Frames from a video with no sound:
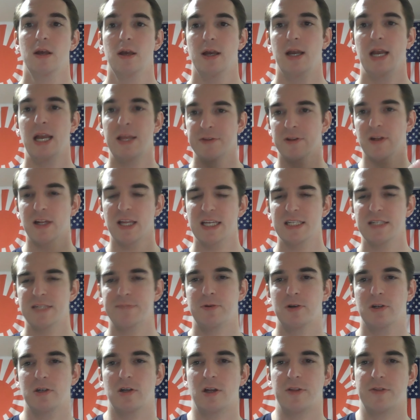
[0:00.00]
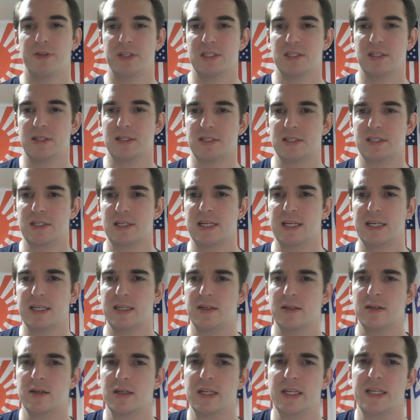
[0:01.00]
And the last book on this list today
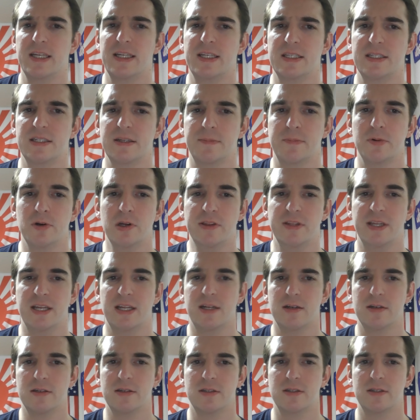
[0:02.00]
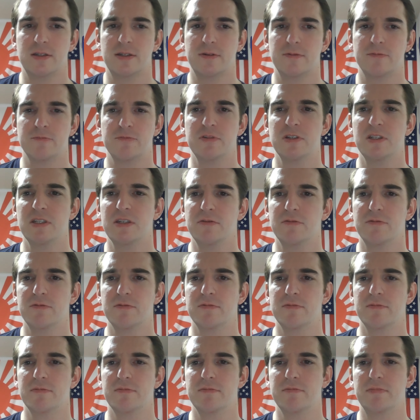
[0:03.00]
is a book that really
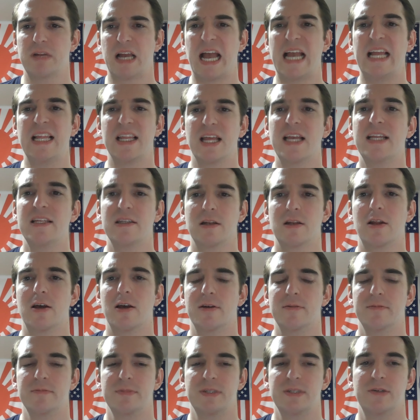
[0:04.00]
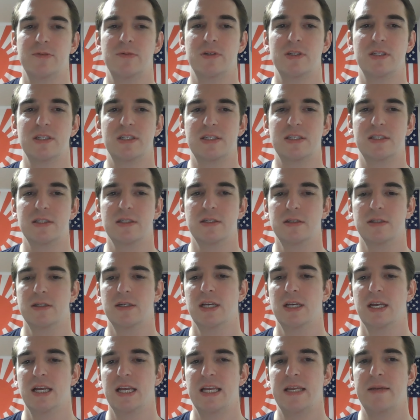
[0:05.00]
I liked a lot. It was
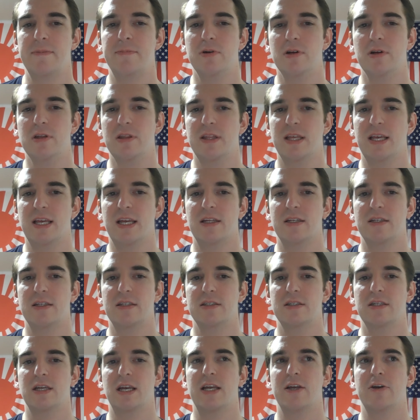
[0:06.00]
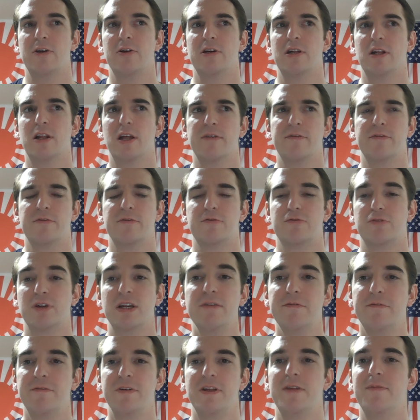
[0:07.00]
a book that I heard a lot of great
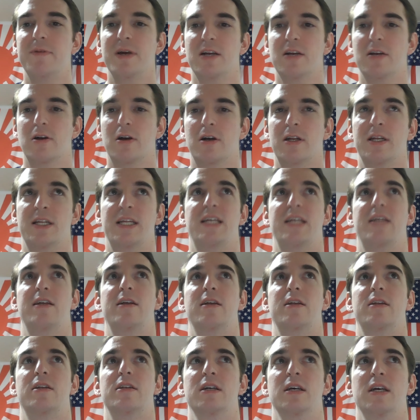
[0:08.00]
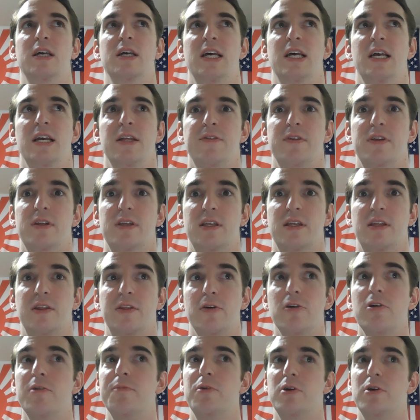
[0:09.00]
feedback on, and the
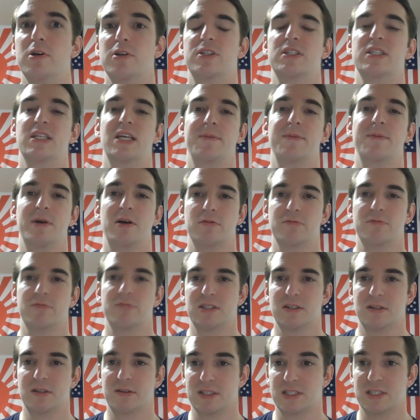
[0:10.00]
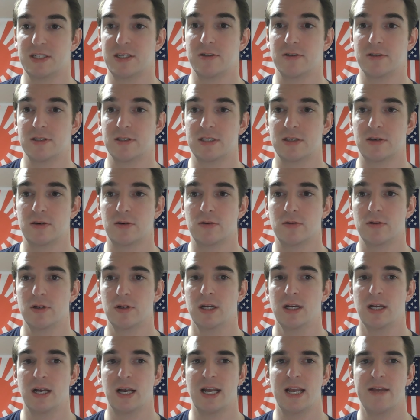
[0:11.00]
third book just came out recently this year, so
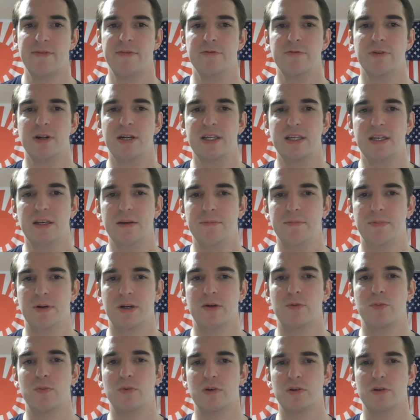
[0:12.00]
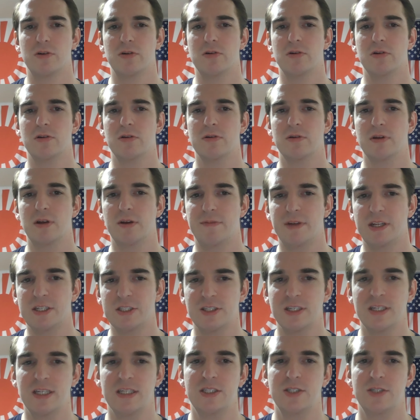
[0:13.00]
I haven't read it yet, but we'll
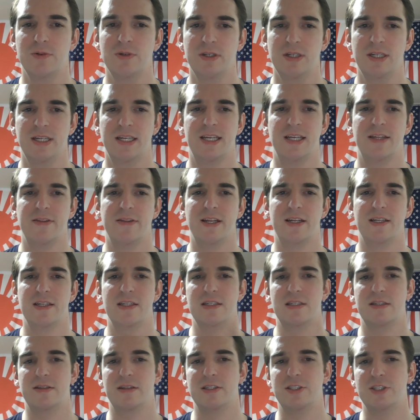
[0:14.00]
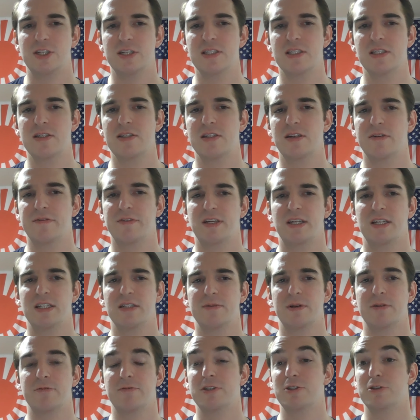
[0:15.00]
eventually get to it, and that is The Justice of Kings
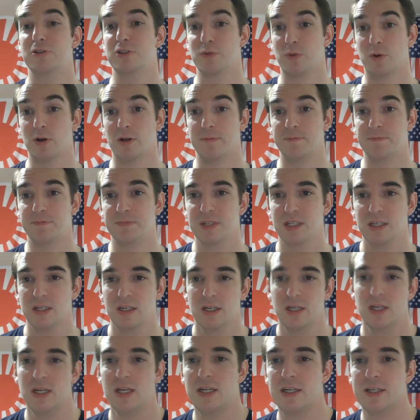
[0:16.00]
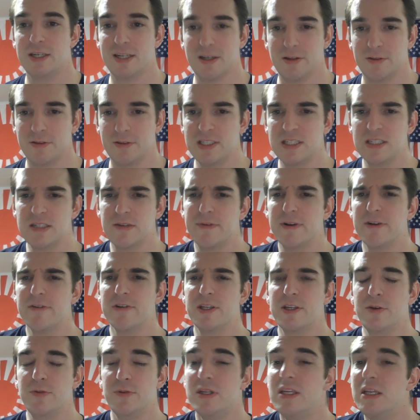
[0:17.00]
by Richard Swan. Now, this is a very
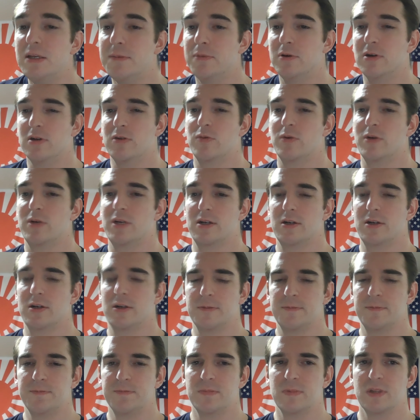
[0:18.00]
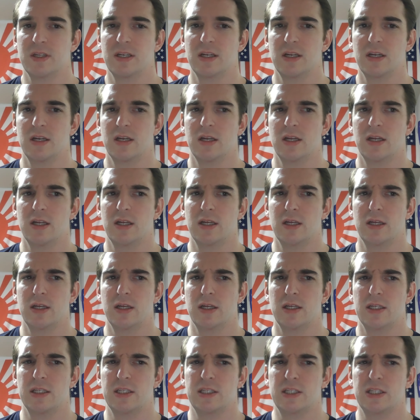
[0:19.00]
unique book where
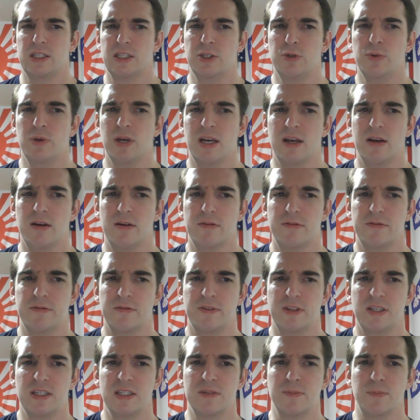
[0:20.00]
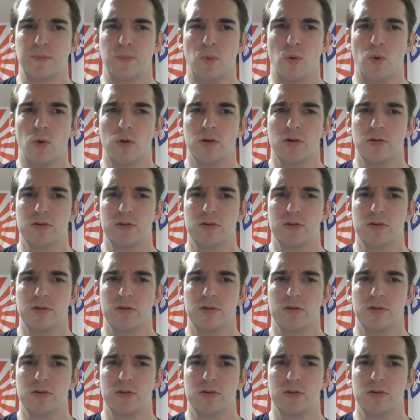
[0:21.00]
you have these moral